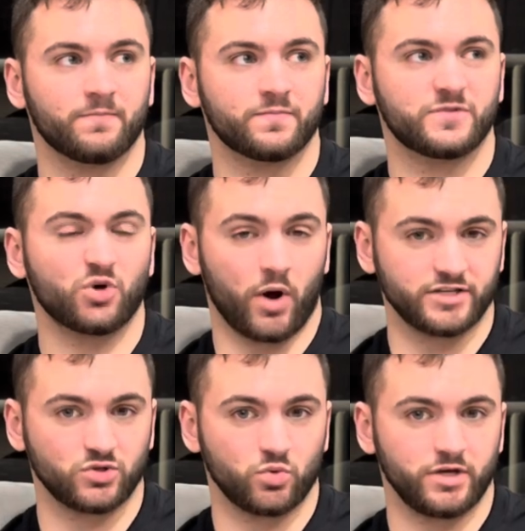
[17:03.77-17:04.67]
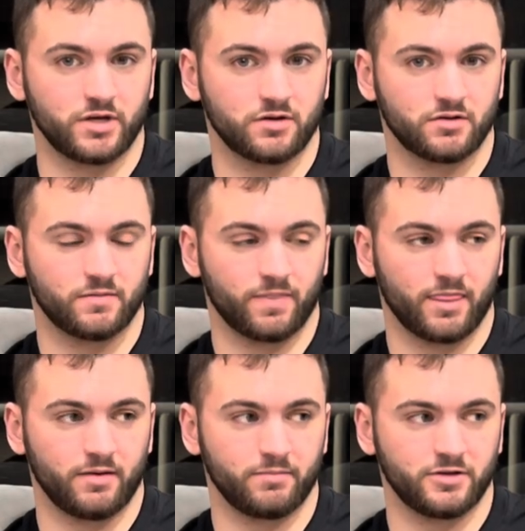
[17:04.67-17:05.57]
twice a week.
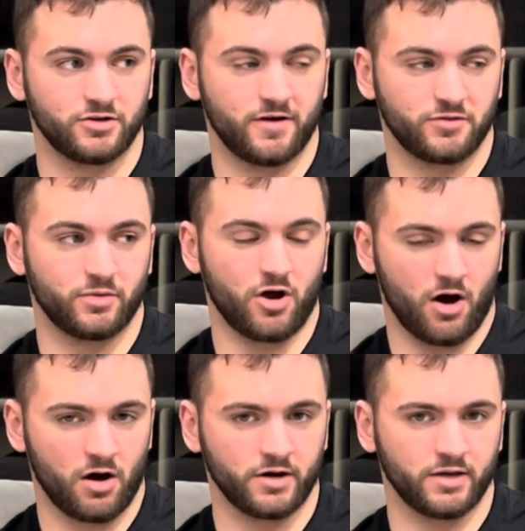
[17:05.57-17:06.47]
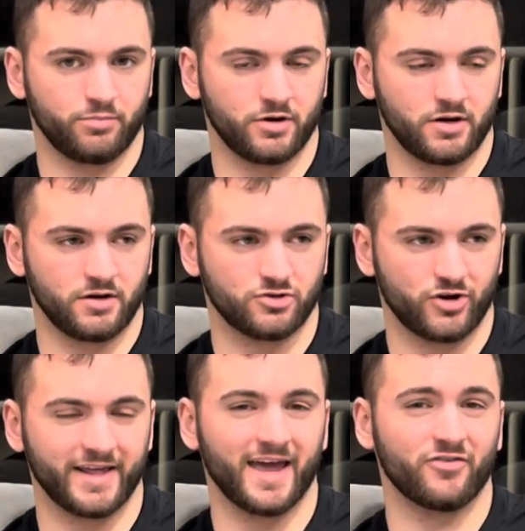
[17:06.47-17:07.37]
I mean, you have to be on it, but
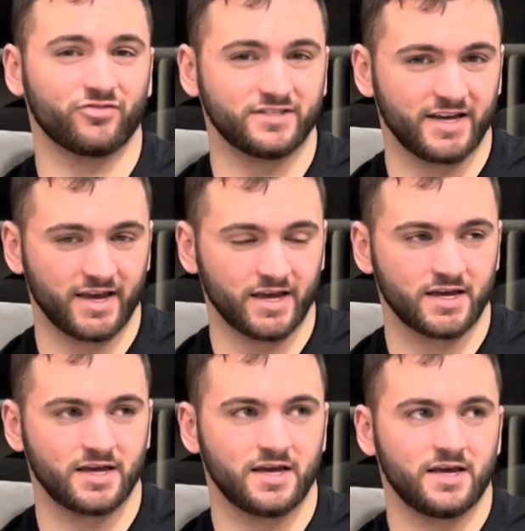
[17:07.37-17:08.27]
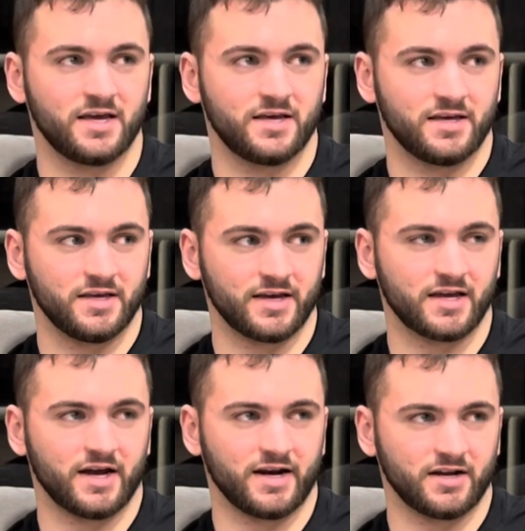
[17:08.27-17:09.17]
training every day, it can
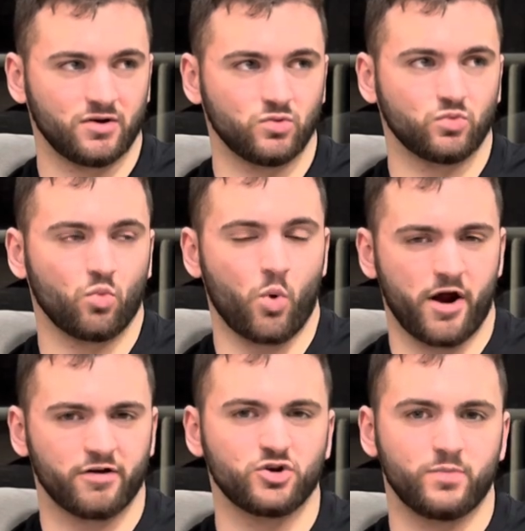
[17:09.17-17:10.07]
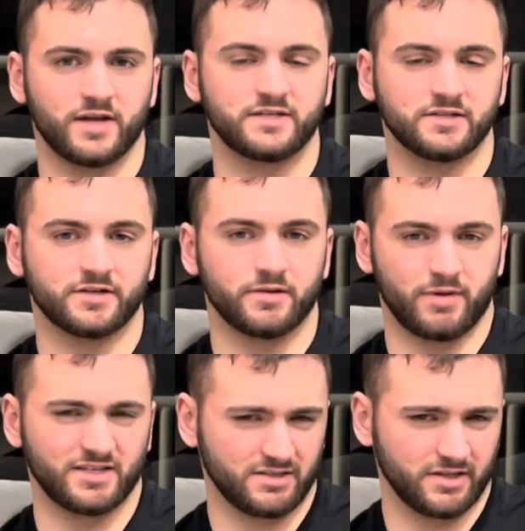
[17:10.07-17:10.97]
kind of wear on you
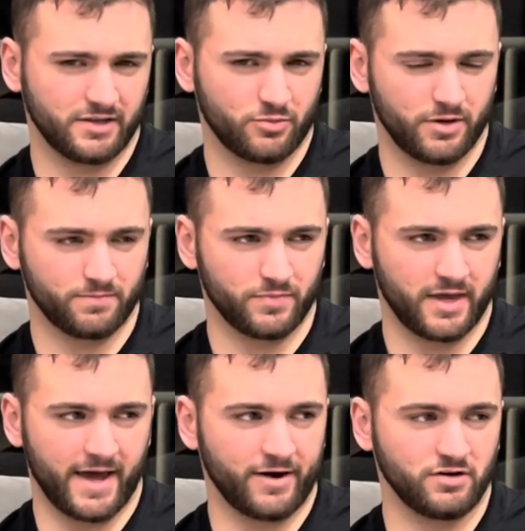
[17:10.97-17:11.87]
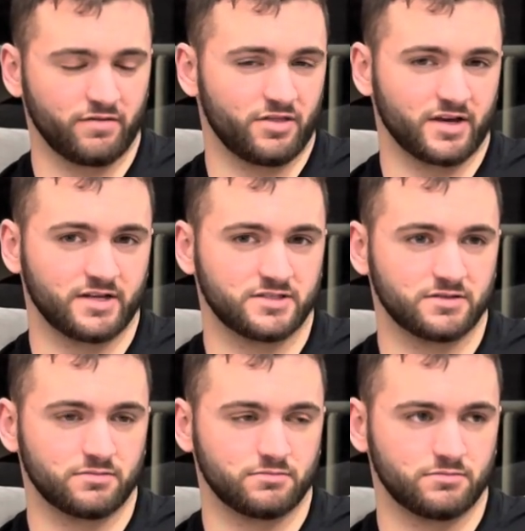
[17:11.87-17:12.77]
mentally a little bit, and I don't even think it's
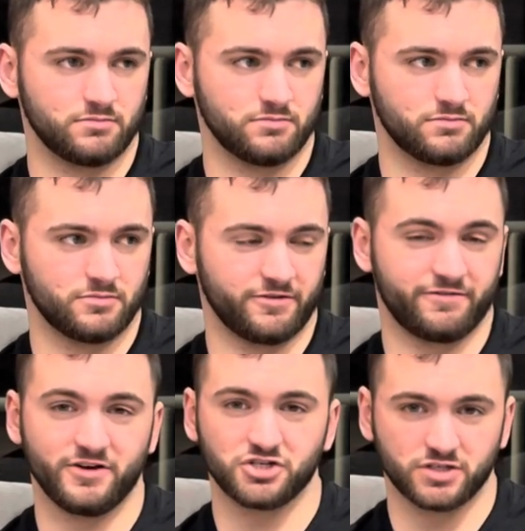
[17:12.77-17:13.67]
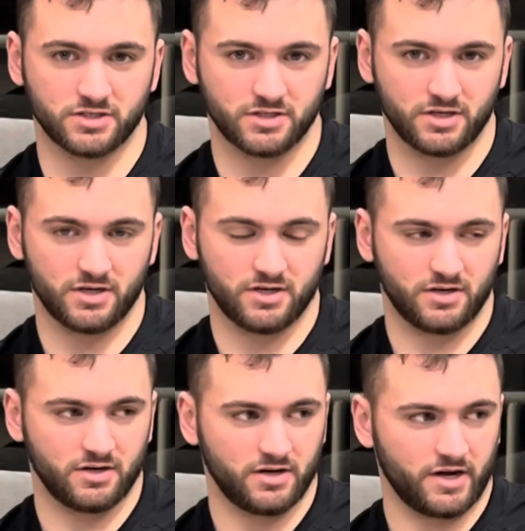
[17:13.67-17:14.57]
efficient.
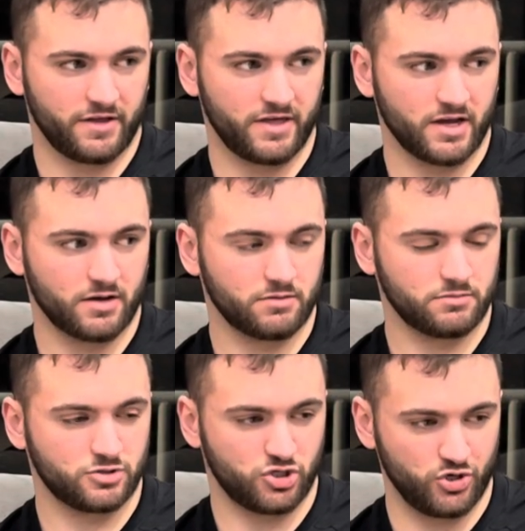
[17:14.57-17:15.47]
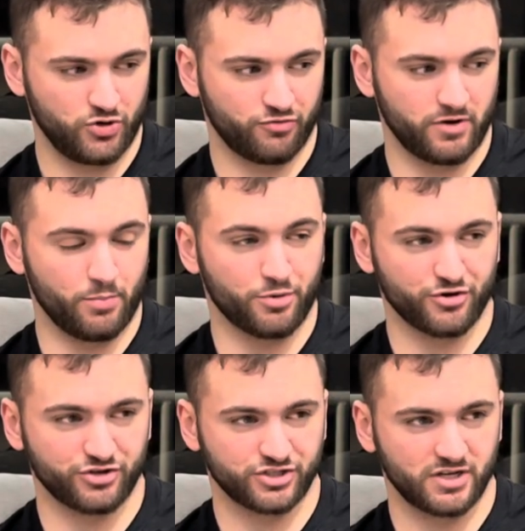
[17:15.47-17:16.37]
I think 2 to 3
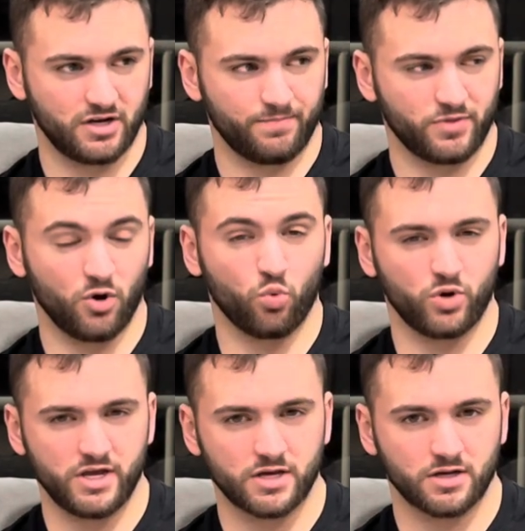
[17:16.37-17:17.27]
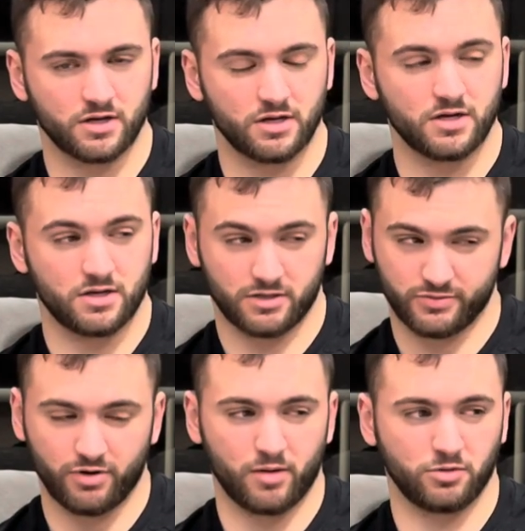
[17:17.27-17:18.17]
bursts a week is
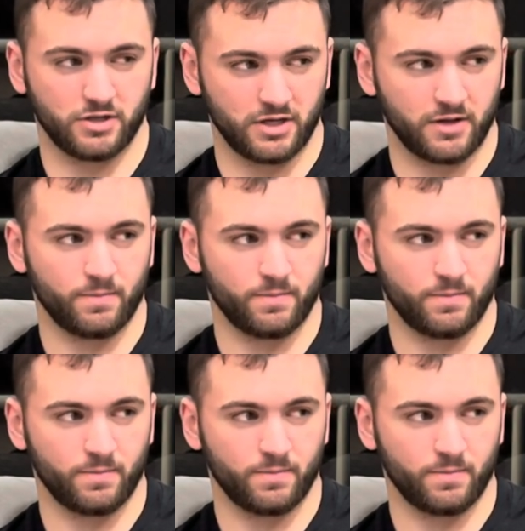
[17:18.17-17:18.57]
probably